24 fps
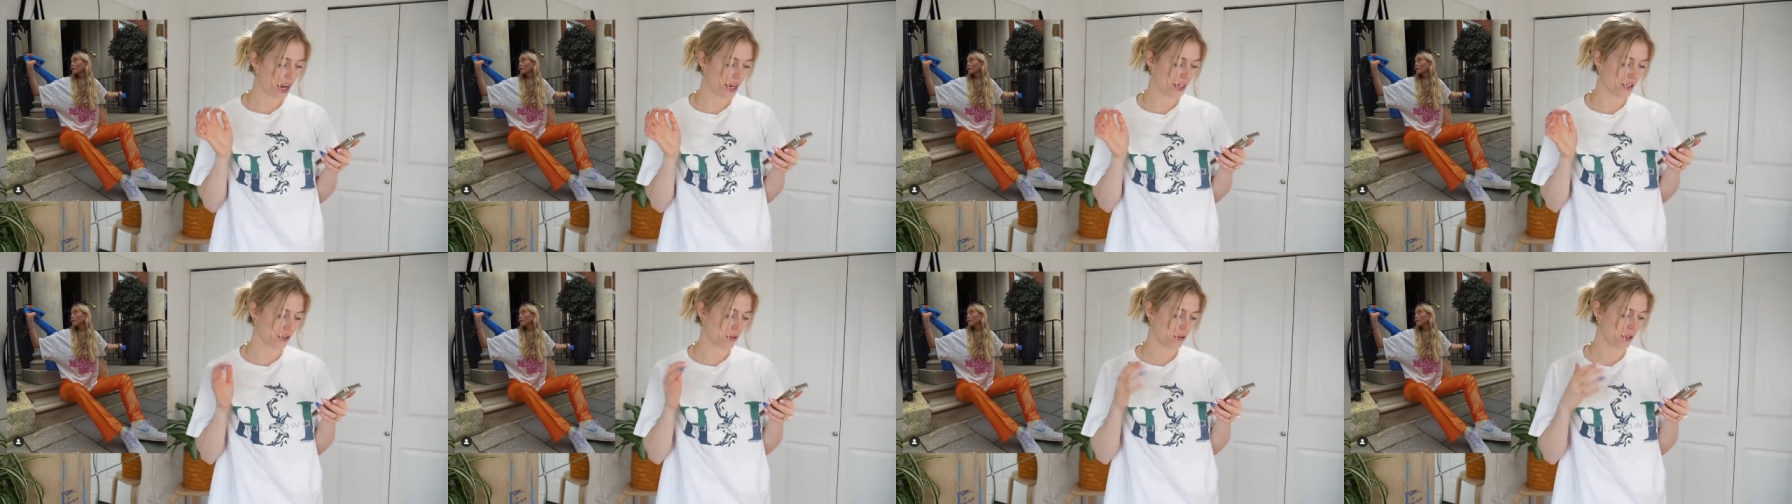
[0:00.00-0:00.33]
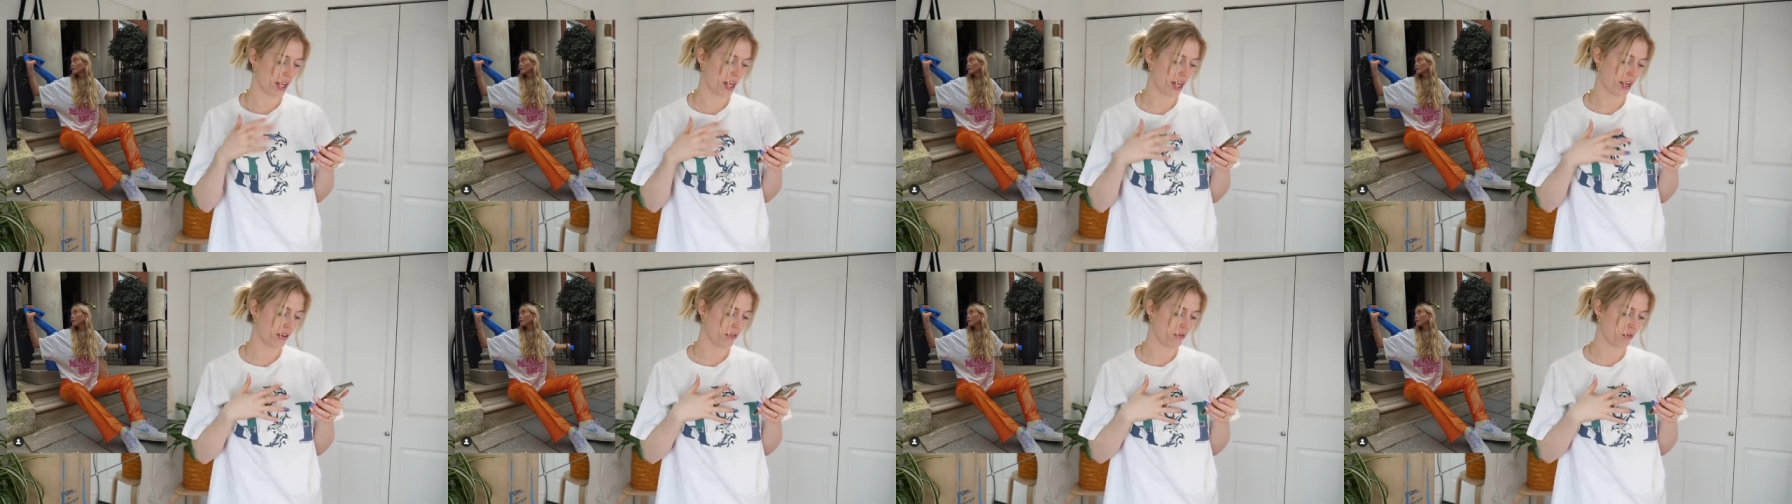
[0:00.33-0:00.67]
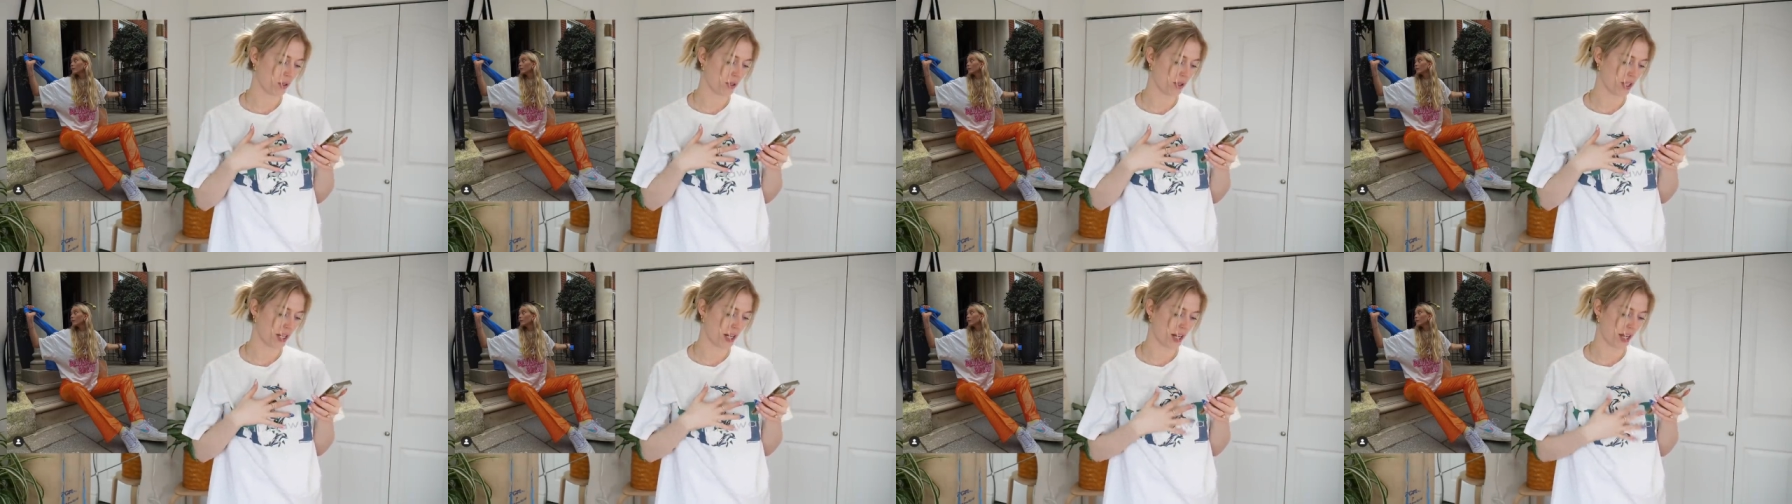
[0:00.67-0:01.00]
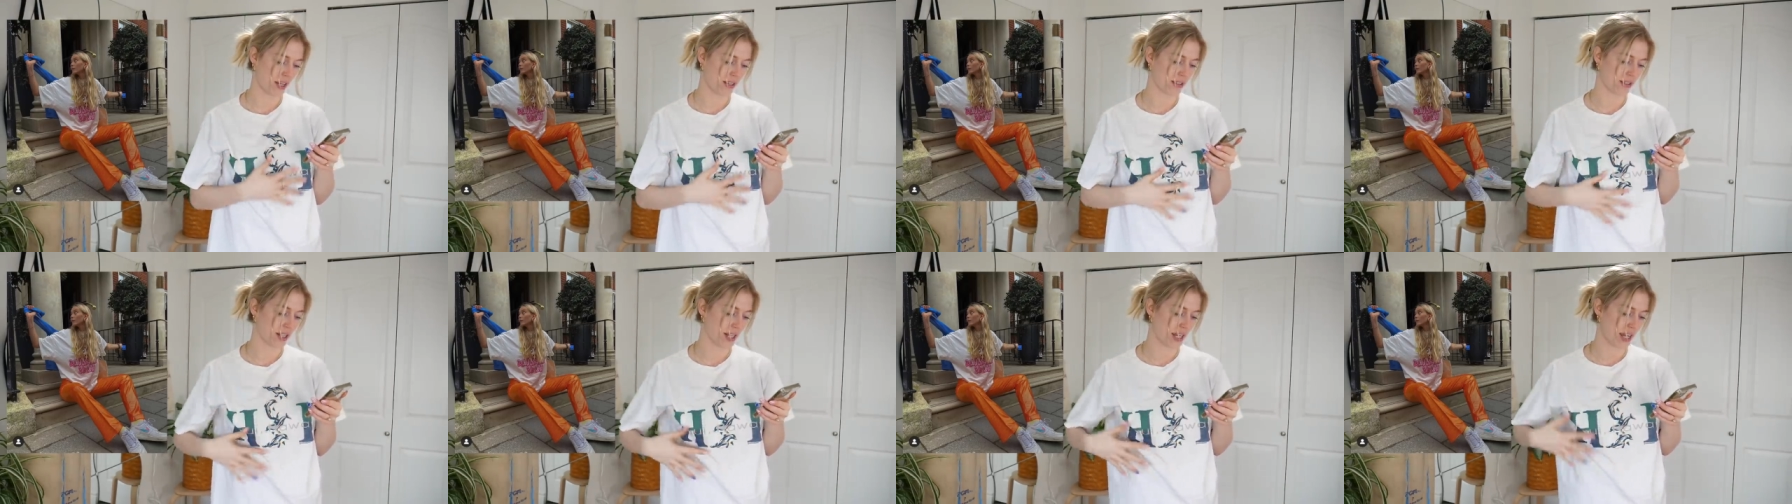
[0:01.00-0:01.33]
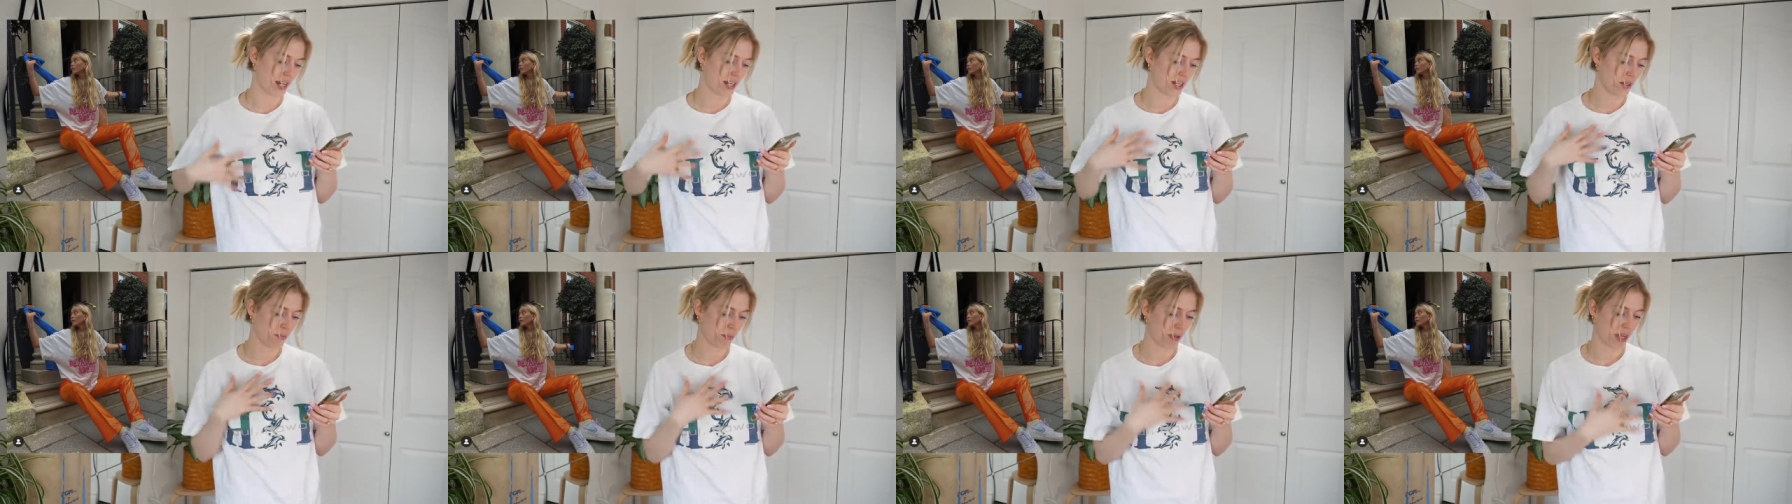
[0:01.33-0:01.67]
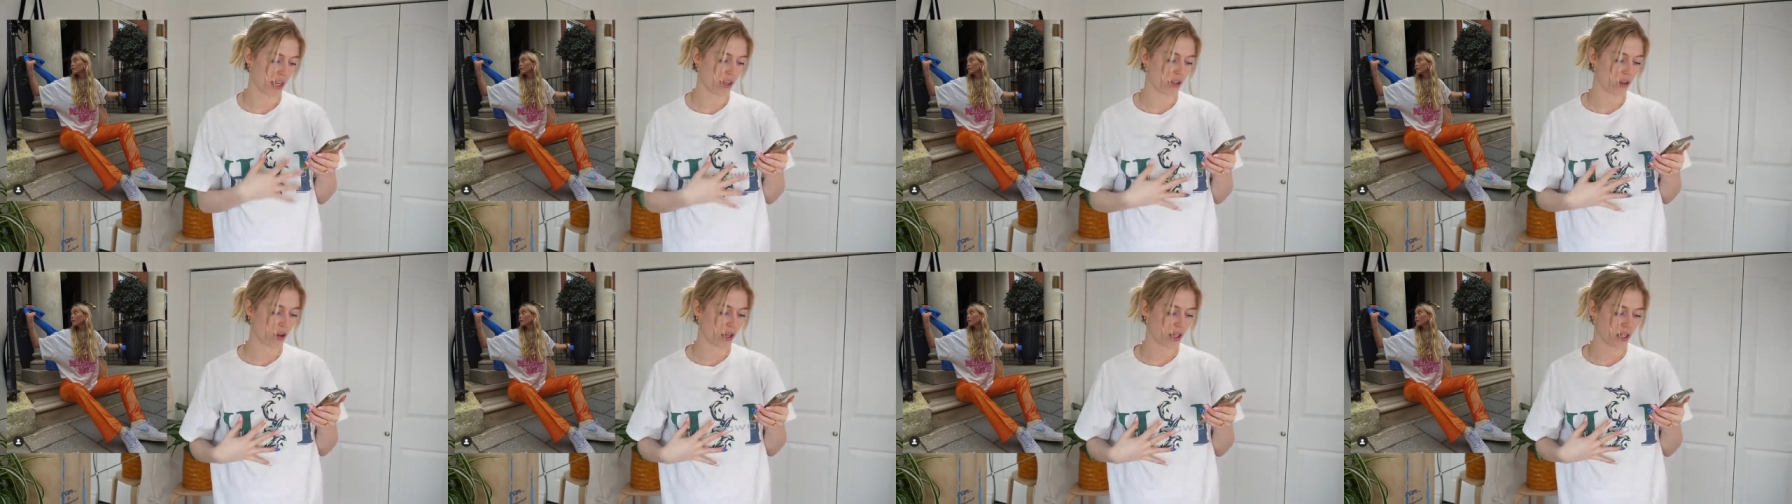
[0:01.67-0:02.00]
I don't have one that has like any
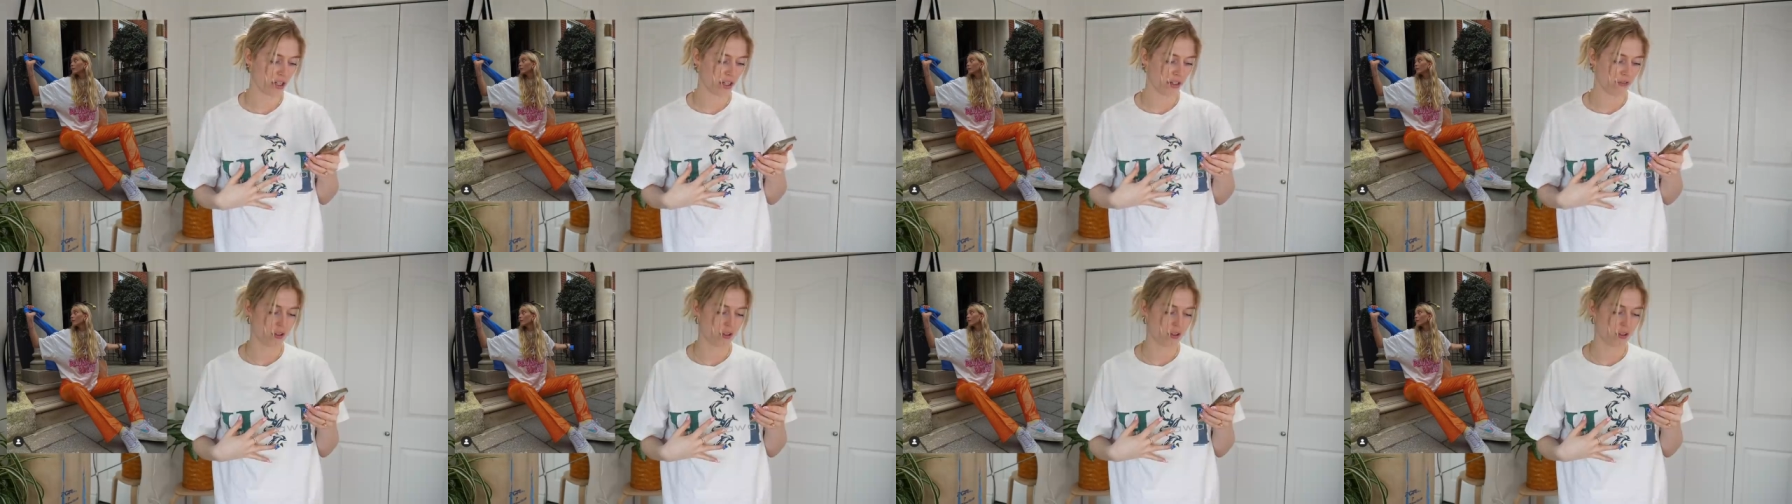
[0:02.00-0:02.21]
pink on it,